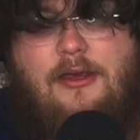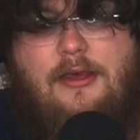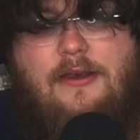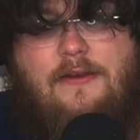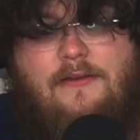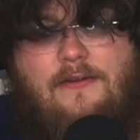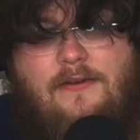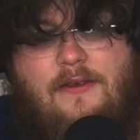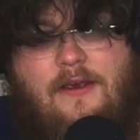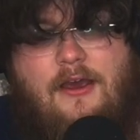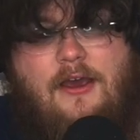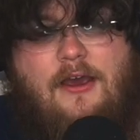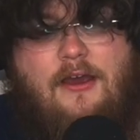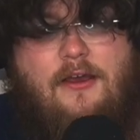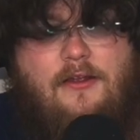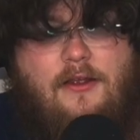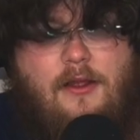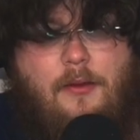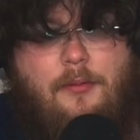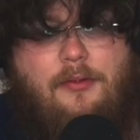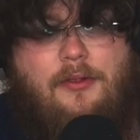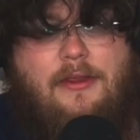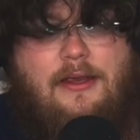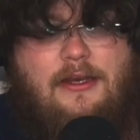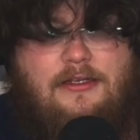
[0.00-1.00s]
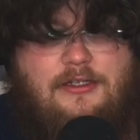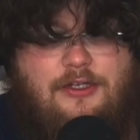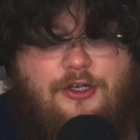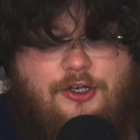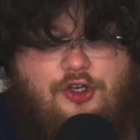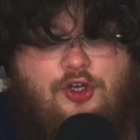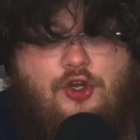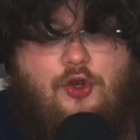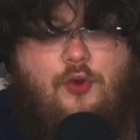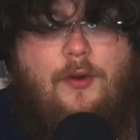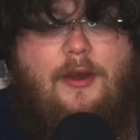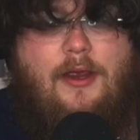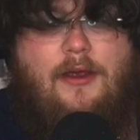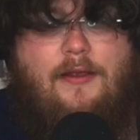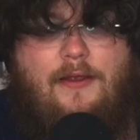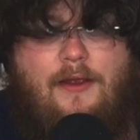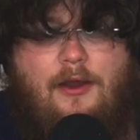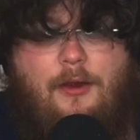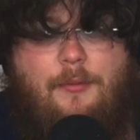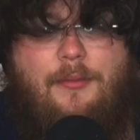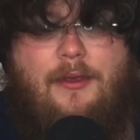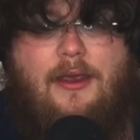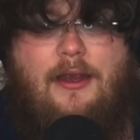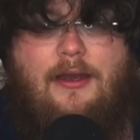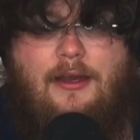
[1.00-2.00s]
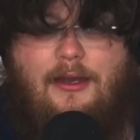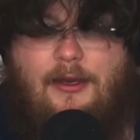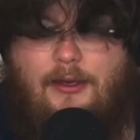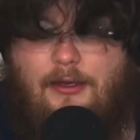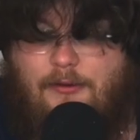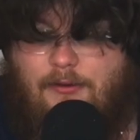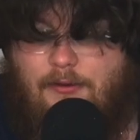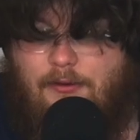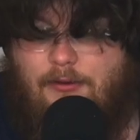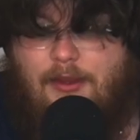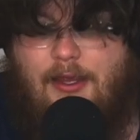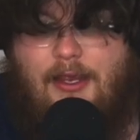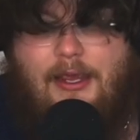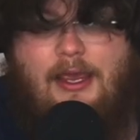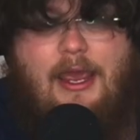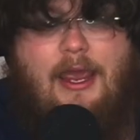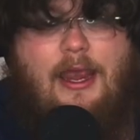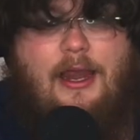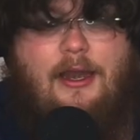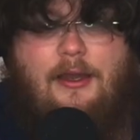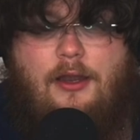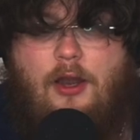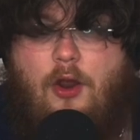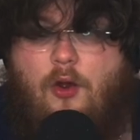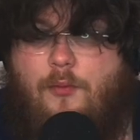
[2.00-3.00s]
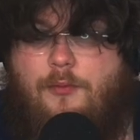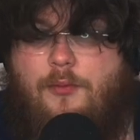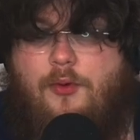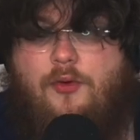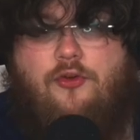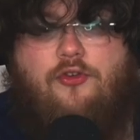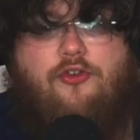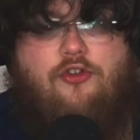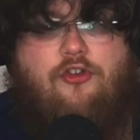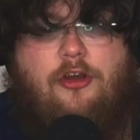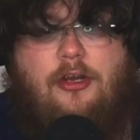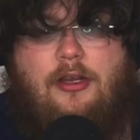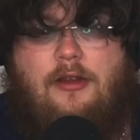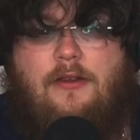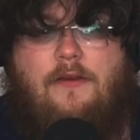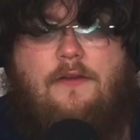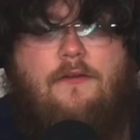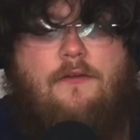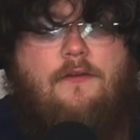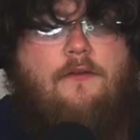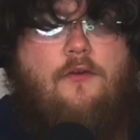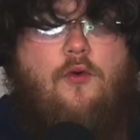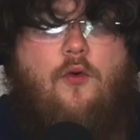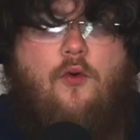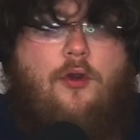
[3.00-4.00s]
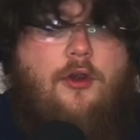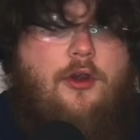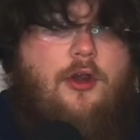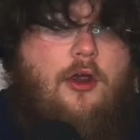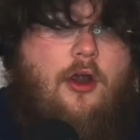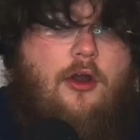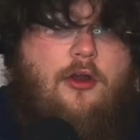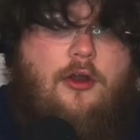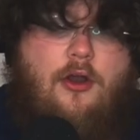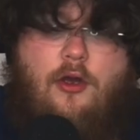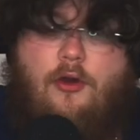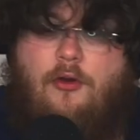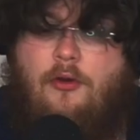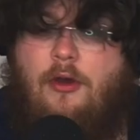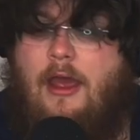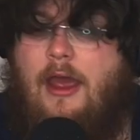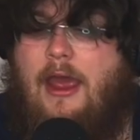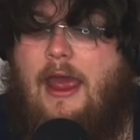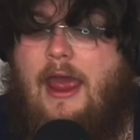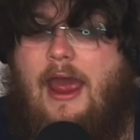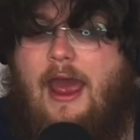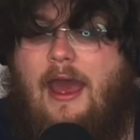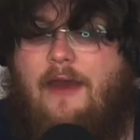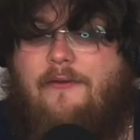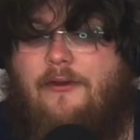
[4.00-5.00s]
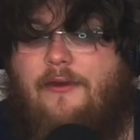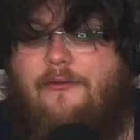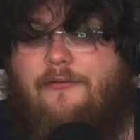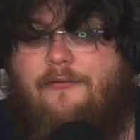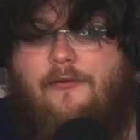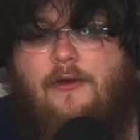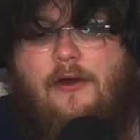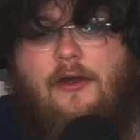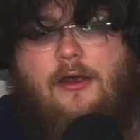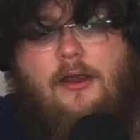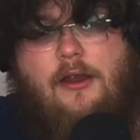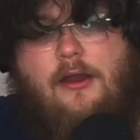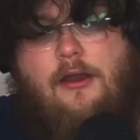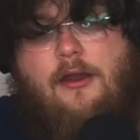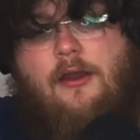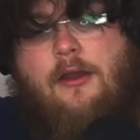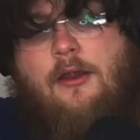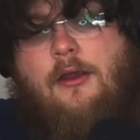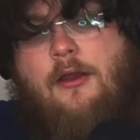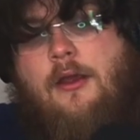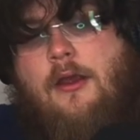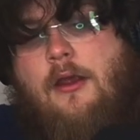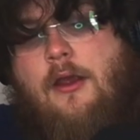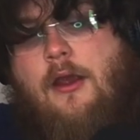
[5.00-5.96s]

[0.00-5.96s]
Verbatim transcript: The police are doing their bidding, and they're like, hey, no bullshit in this courtyard, no having fun.